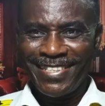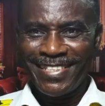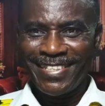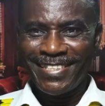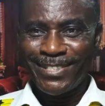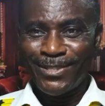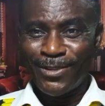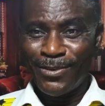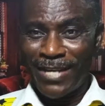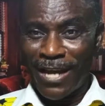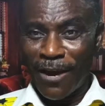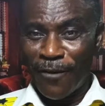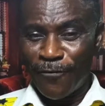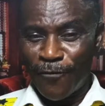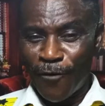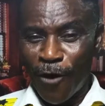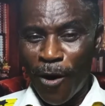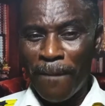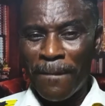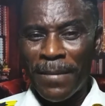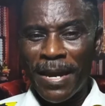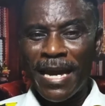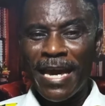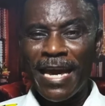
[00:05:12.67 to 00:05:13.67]
So there are
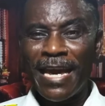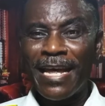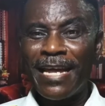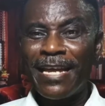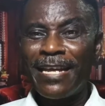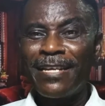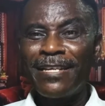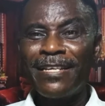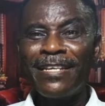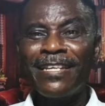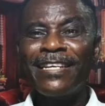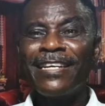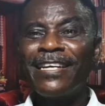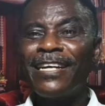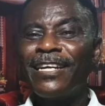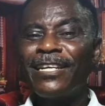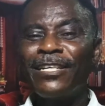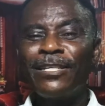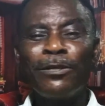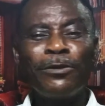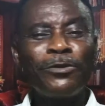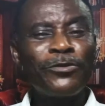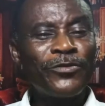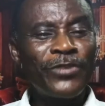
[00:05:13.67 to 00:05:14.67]
4 main
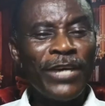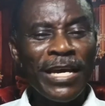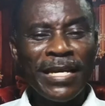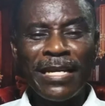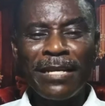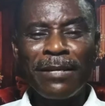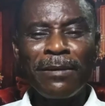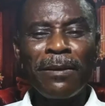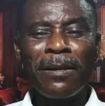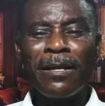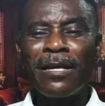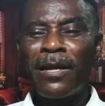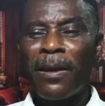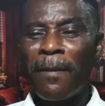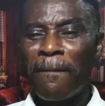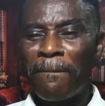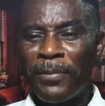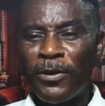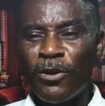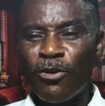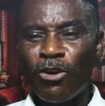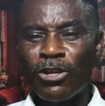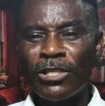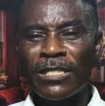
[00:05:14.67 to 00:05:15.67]
trading
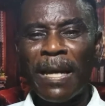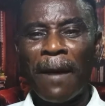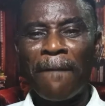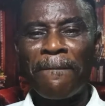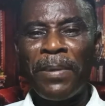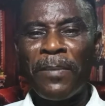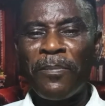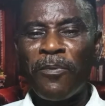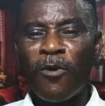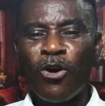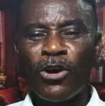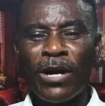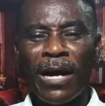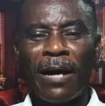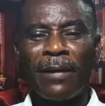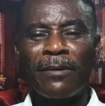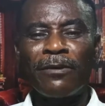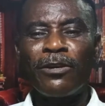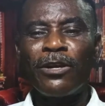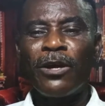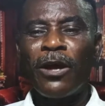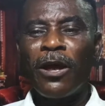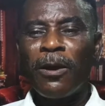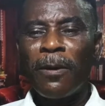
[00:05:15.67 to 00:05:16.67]
periods that people
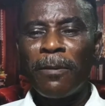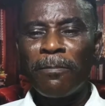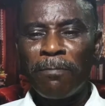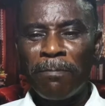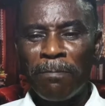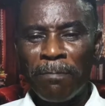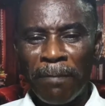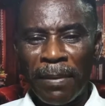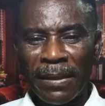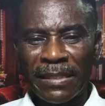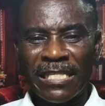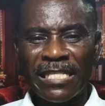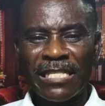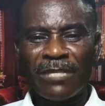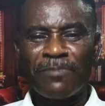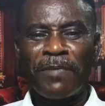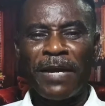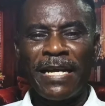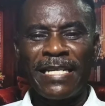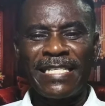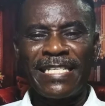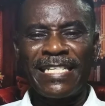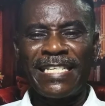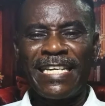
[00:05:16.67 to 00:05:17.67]
can
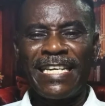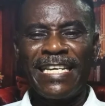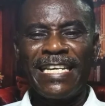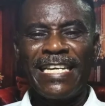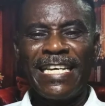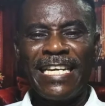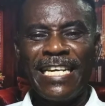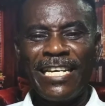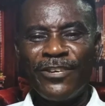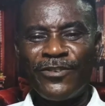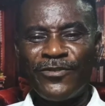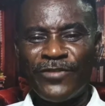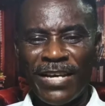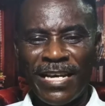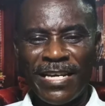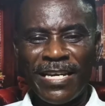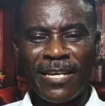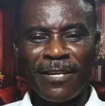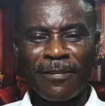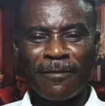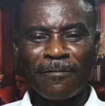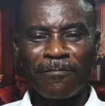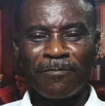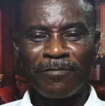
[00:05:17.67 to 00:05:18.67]
participate in
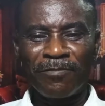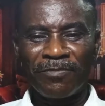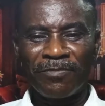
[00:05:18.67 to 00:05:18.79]
trading.